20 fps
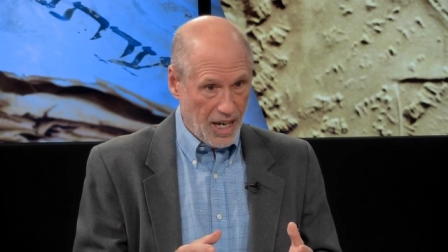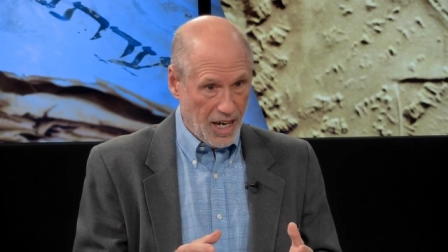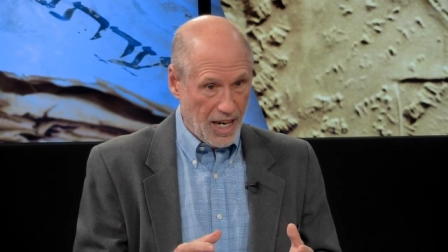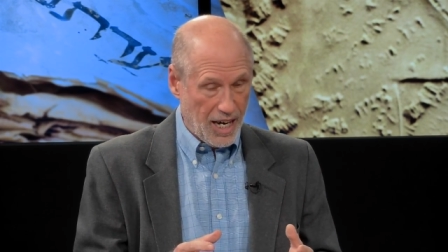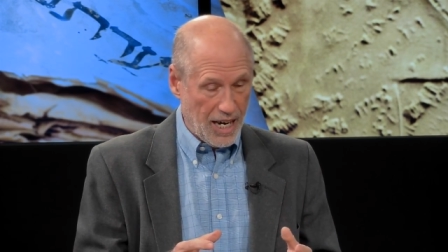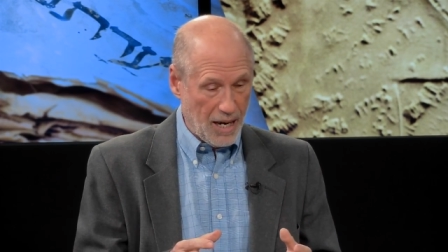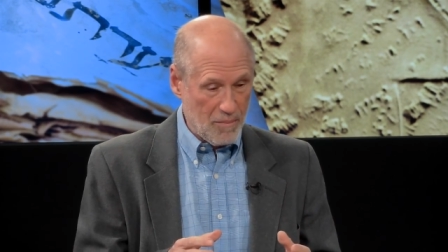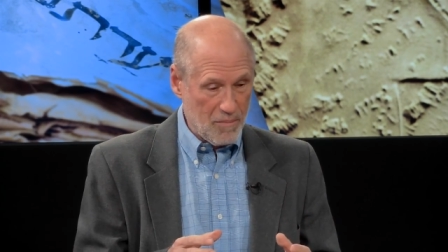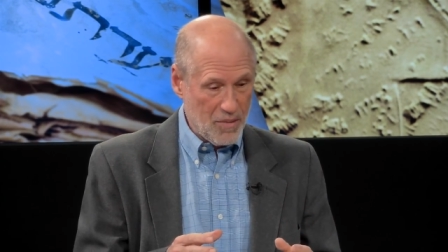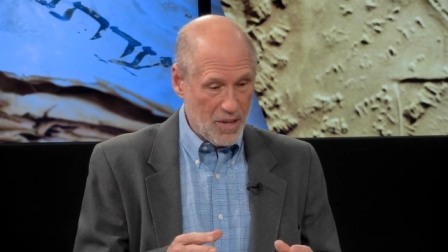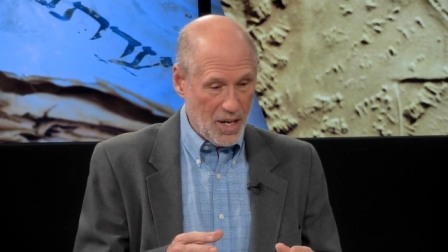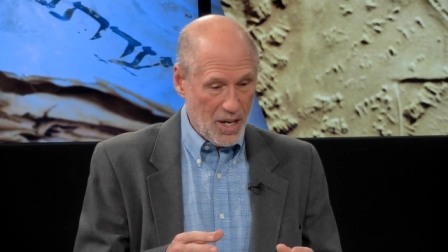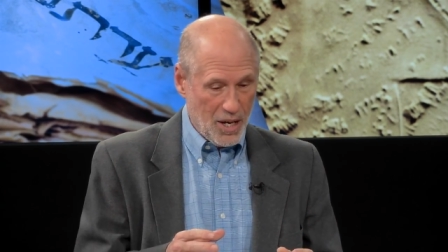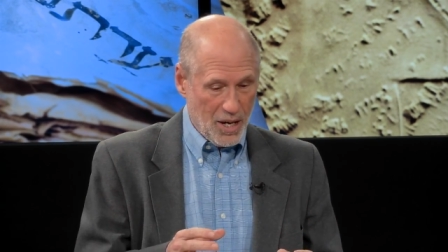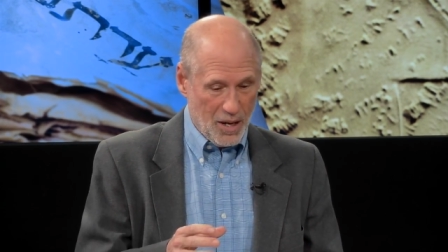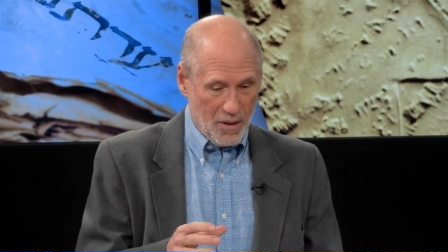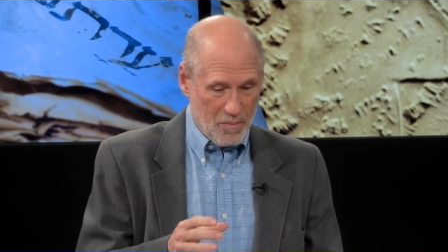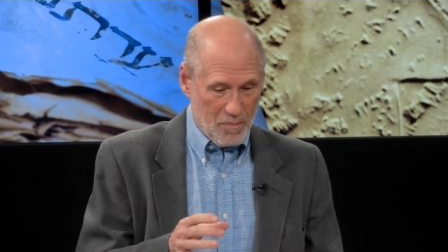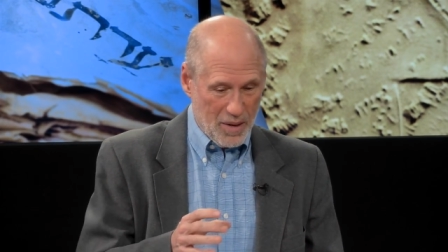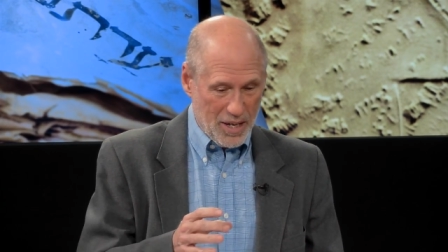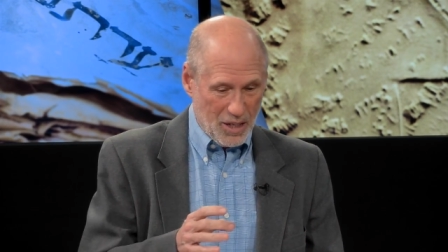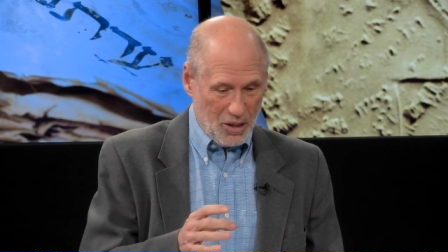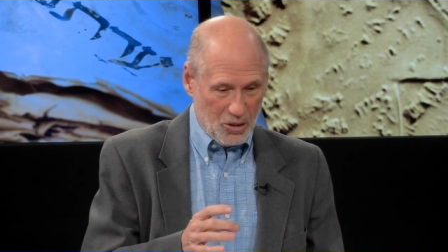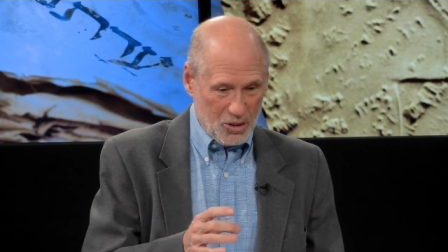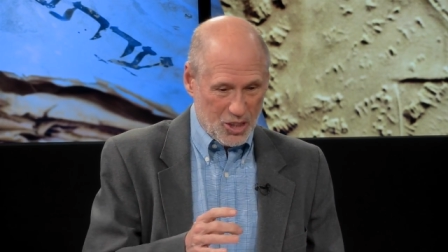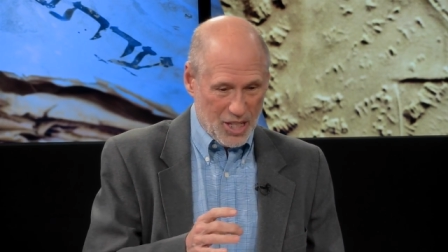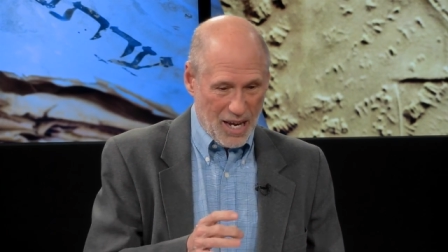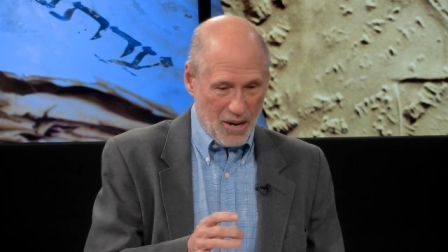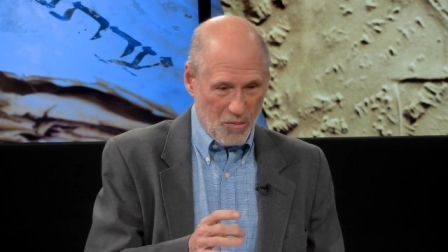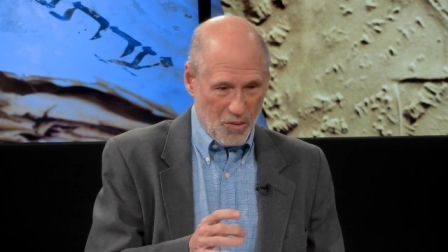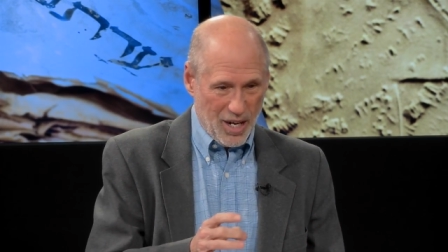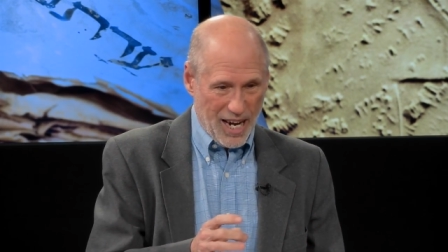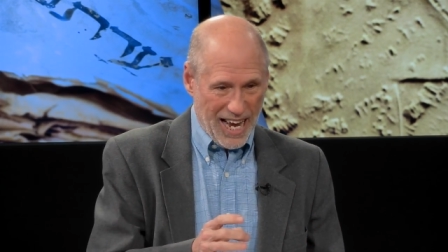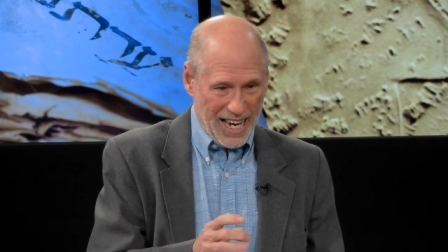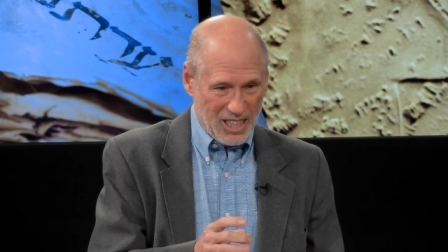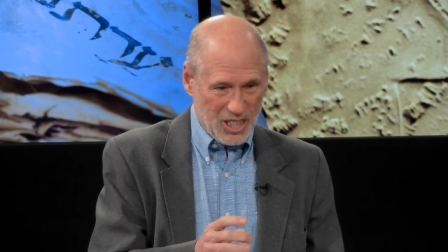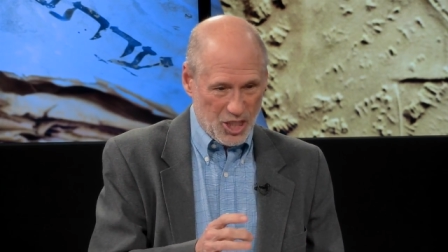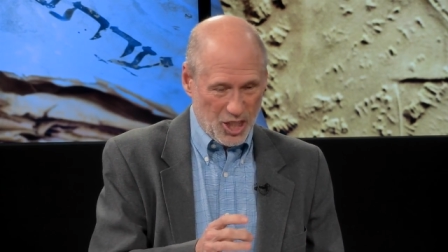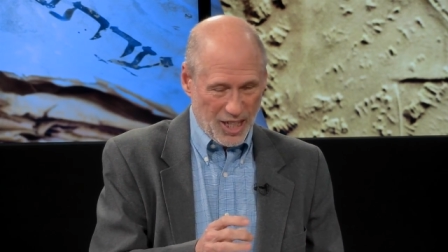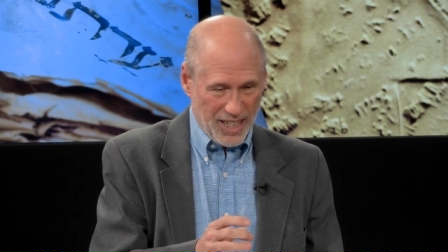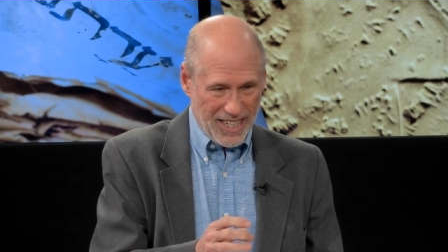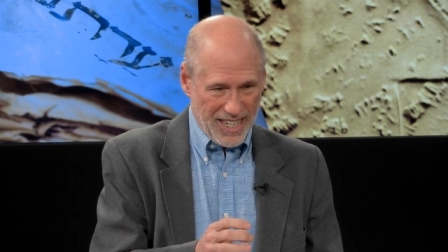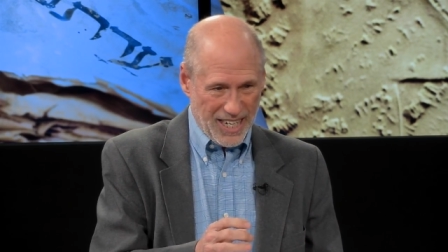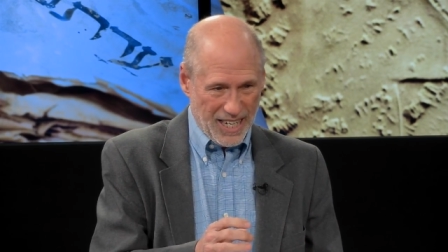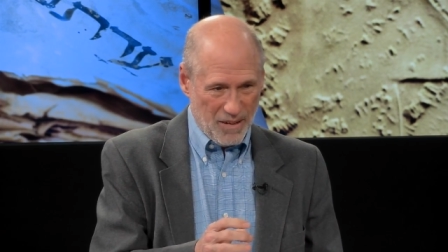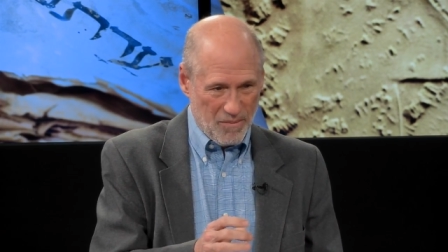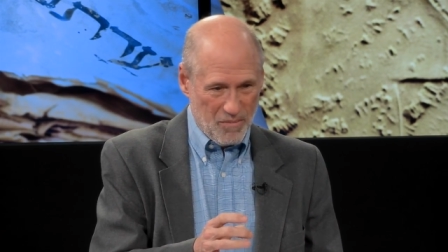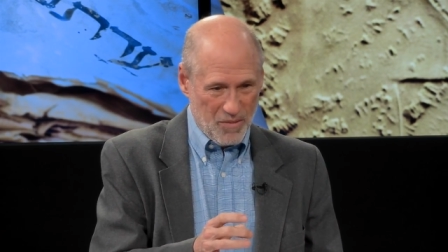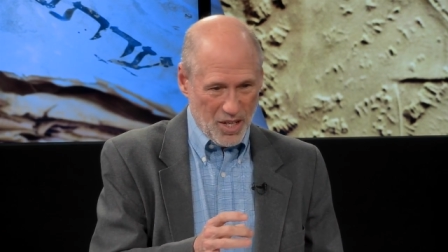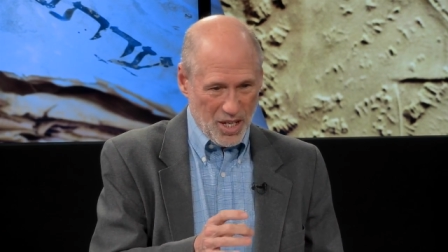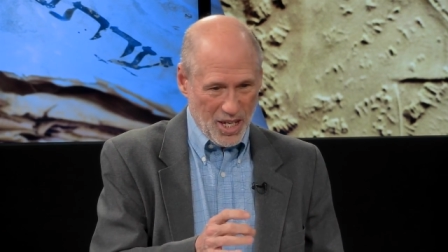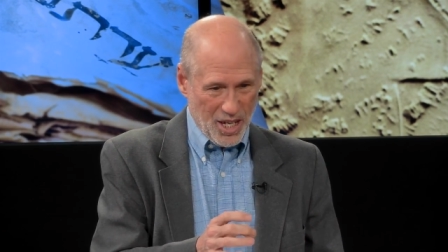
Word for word: Um, beetles that would actually um,